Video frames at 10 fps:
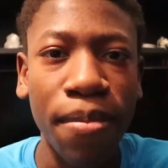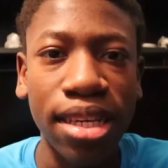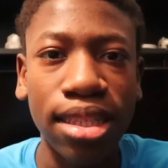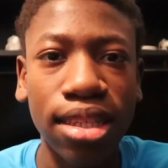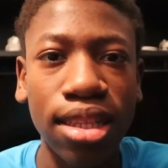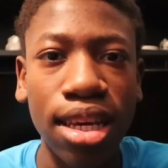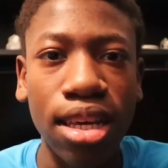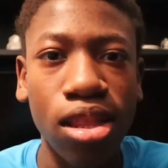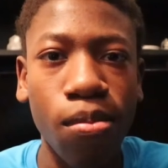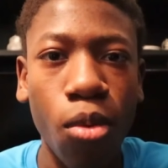
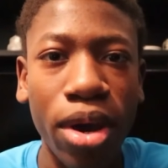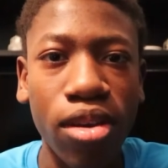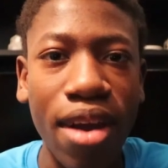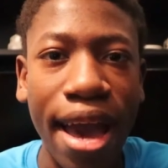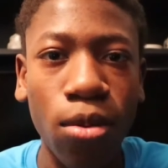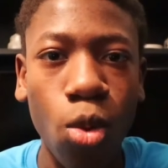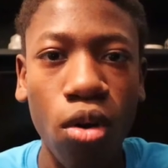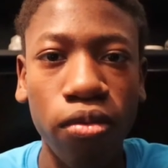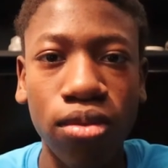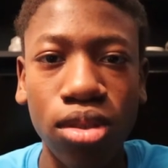Basically, the boy cried
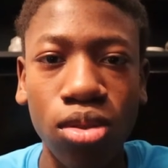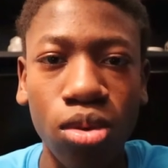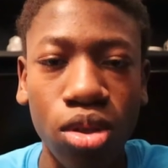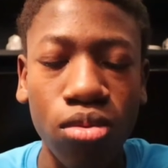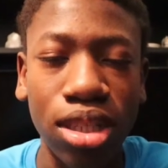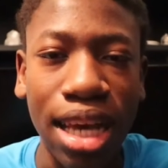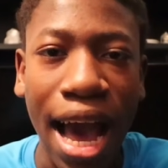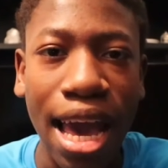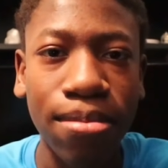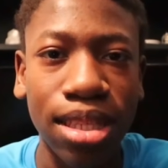wolf 2 or 3
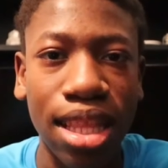times,